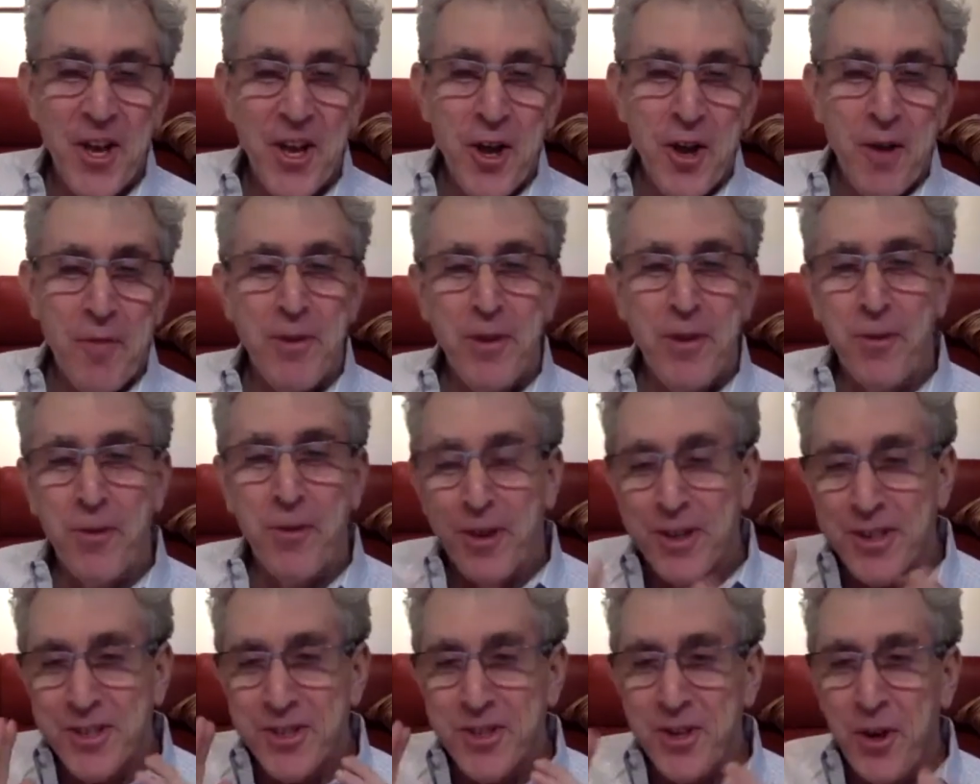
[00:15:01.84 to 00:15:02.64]
You
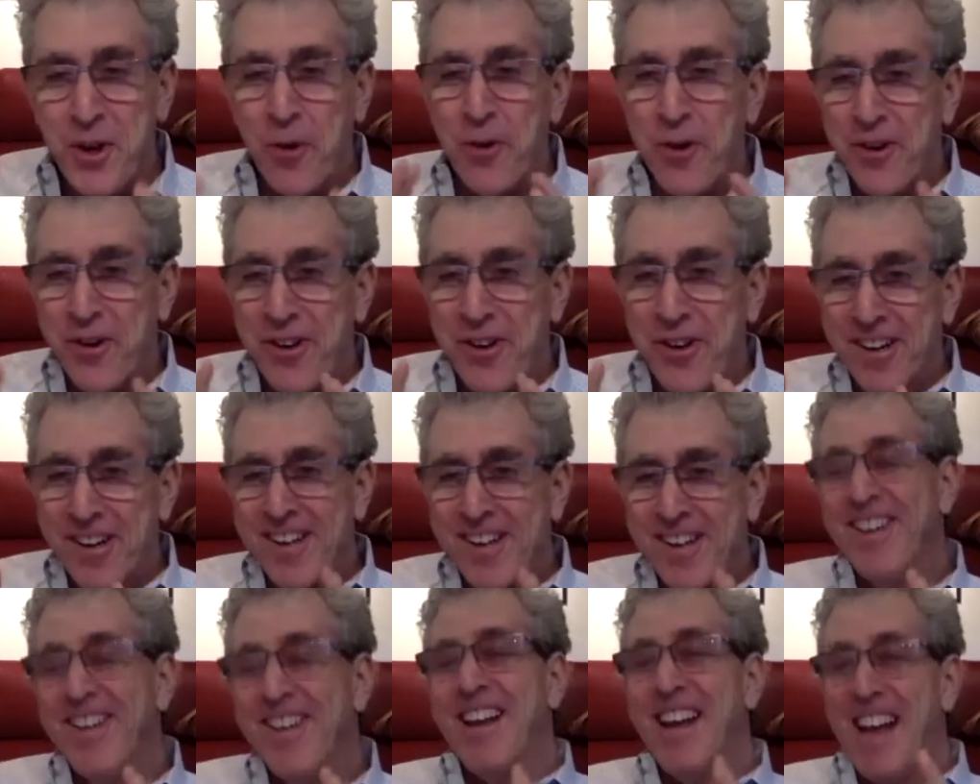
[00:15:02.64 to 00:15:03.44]
are so
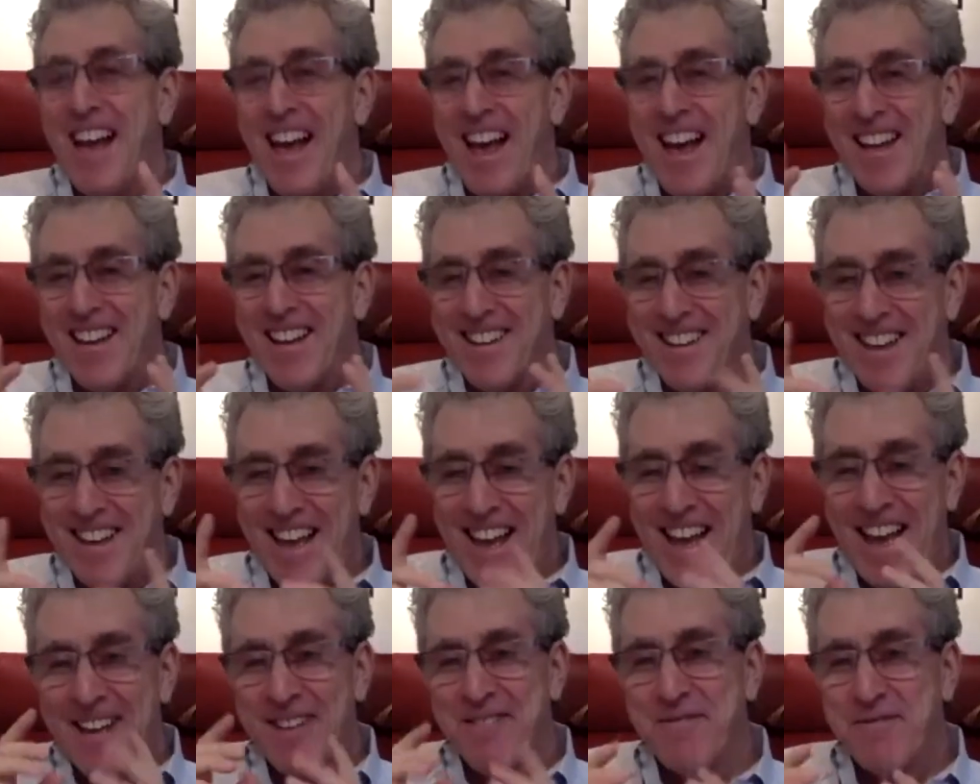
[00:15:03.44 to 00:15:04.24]
good at
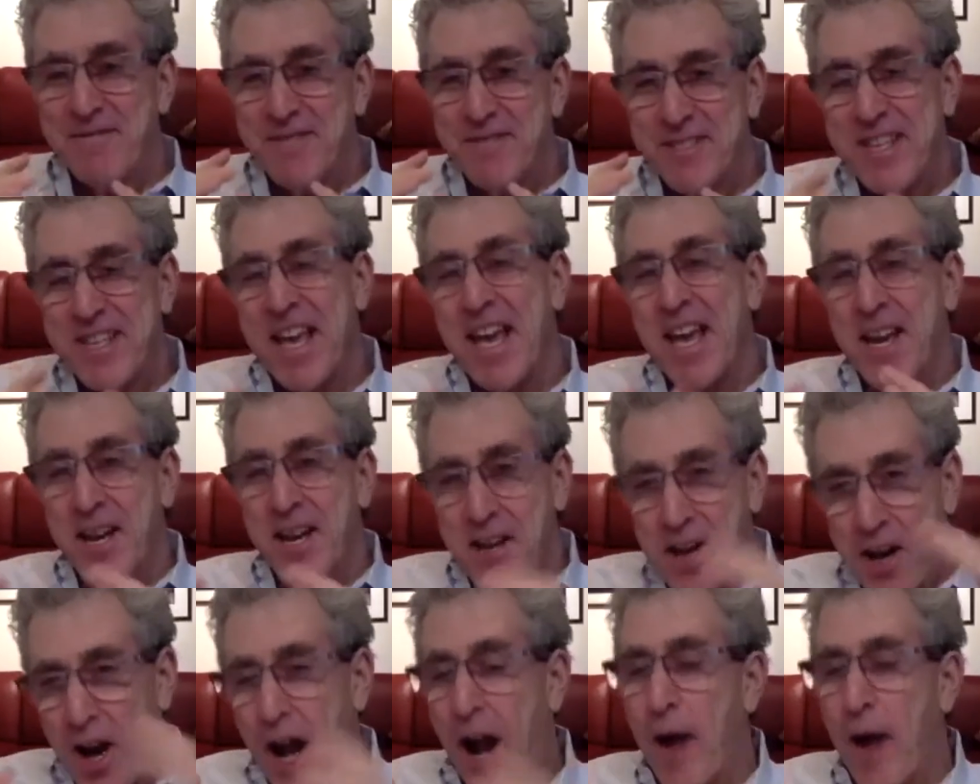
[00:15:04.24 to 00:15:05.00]
saying,